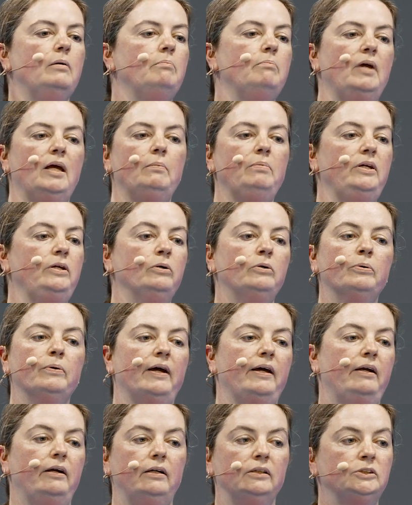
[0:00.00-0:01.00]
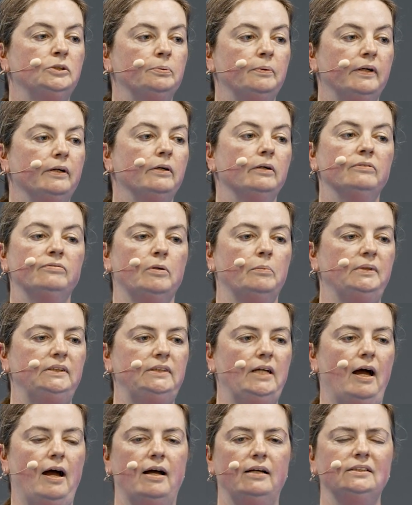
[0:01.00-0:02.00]
maybe you created a trigger from a
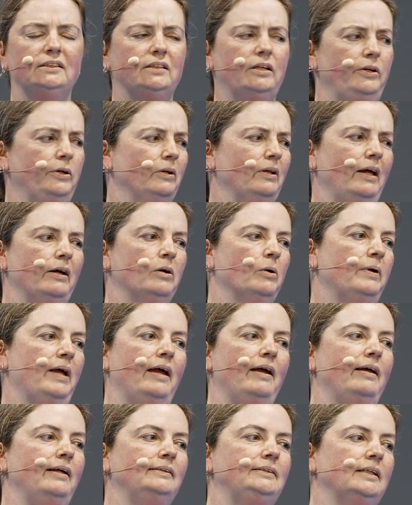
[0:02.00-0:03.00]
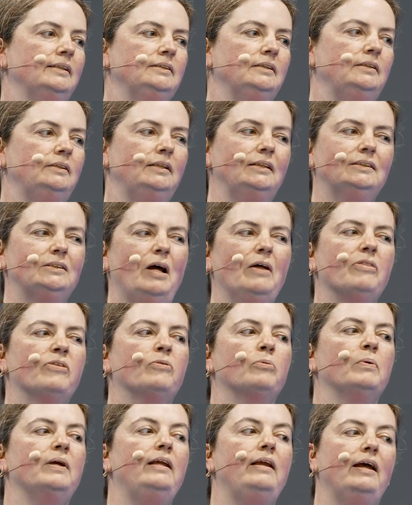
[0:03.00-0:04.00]
task and you're like, okay, it doesn't, it's not
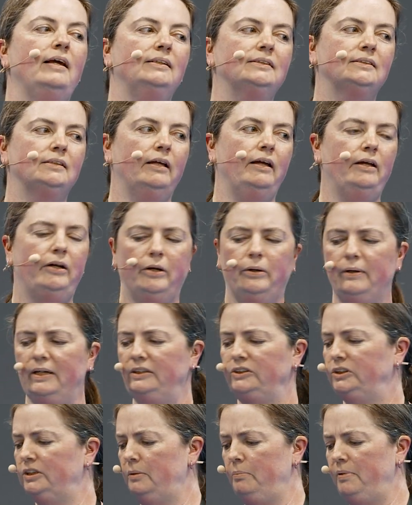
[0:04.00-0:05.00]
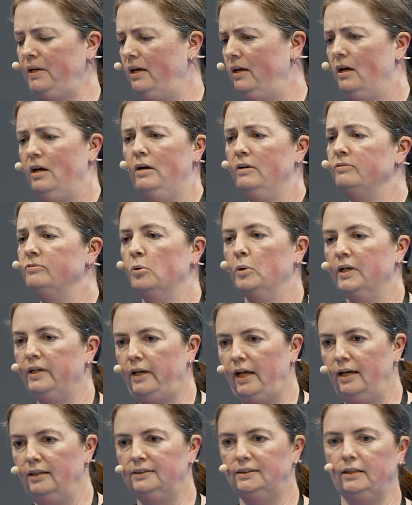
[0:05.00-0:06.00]
three days later, it should be four
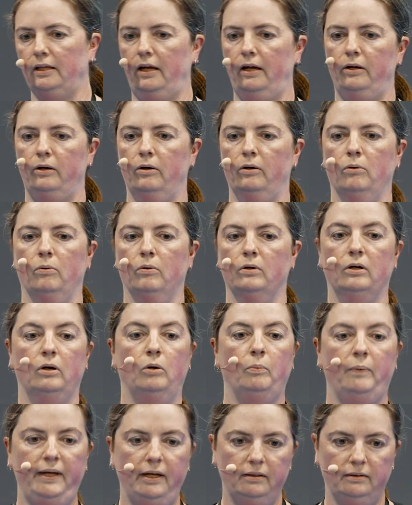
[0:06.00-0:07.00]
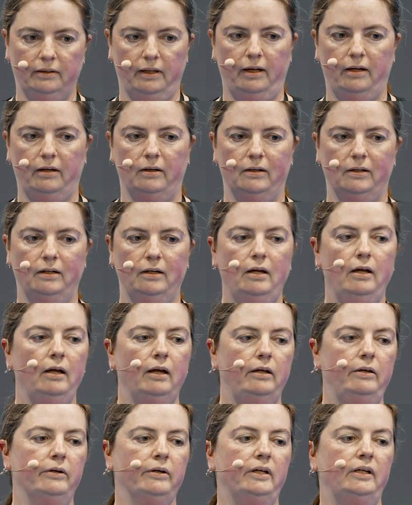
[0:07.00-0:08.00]
days later or a week later.
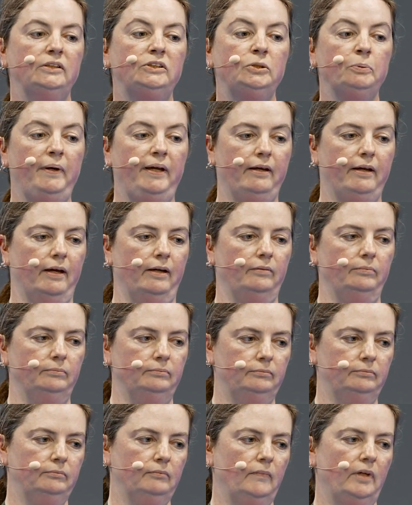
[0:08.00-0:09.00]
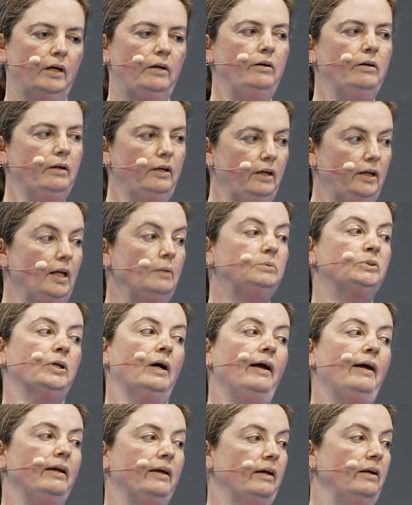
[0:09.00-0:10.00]
And you're going to tweak it and you're going to keep
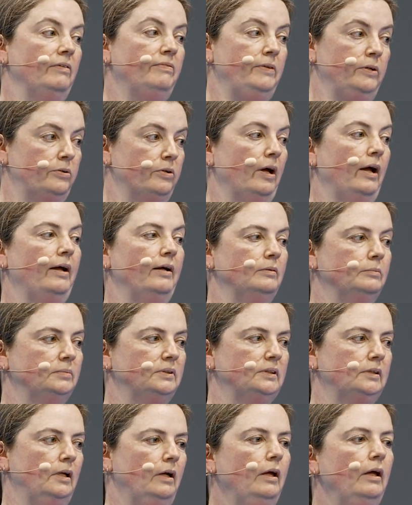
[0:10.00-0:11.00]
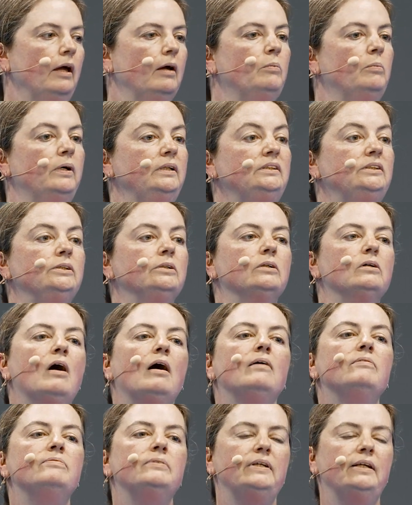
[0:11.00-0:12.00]
trying it a few times. And once you're
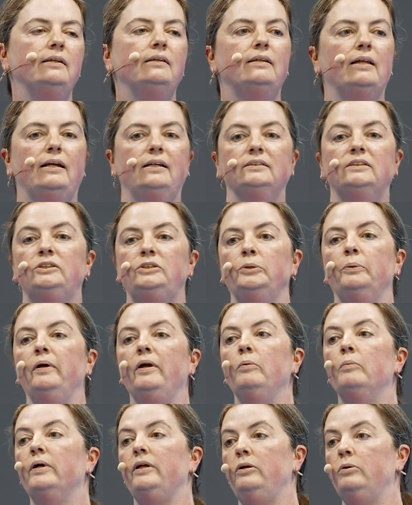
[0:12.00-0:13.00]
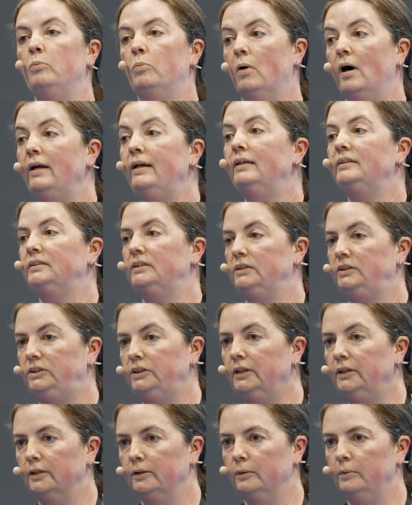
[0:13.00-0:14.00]
confident that it's doing what you want it to
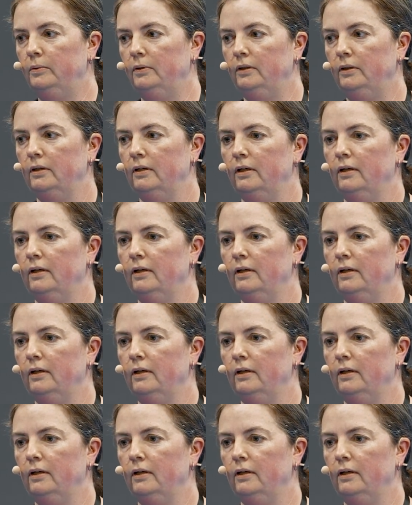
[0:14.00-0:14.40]
do,